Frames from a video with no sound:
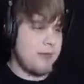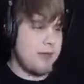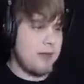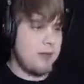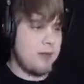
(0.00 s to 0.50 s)

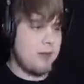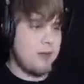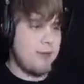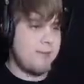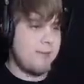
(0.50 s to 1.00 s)

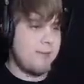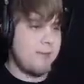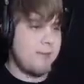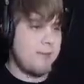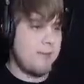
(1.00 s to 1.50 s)

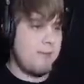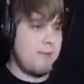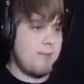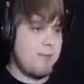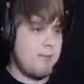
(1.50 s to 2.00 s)

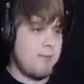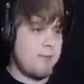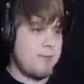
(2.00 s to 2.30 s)
(silence)